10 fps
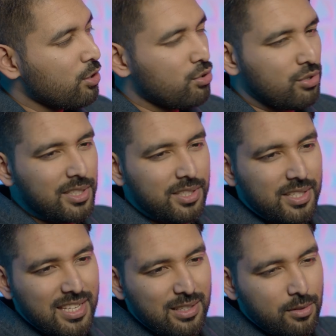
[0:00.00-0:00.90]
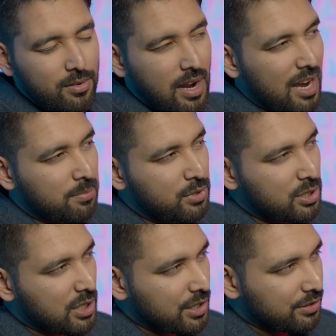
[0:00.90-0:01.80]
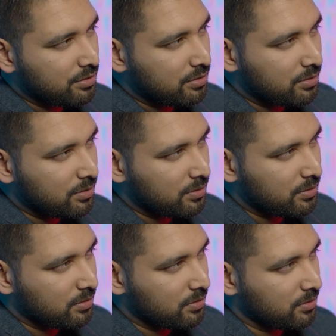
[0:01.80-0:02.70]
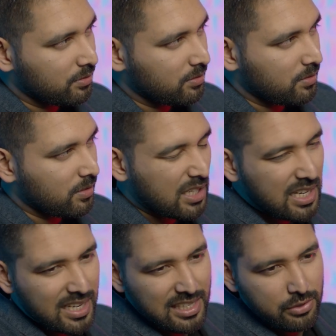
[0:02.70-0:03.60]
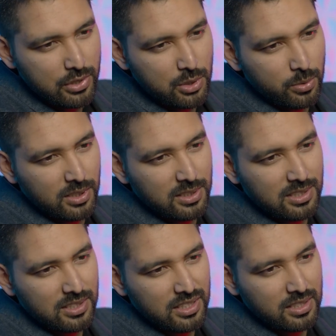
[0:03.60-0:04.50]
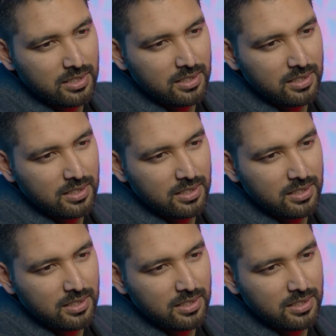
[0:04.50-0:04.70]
you just need to observe an individual's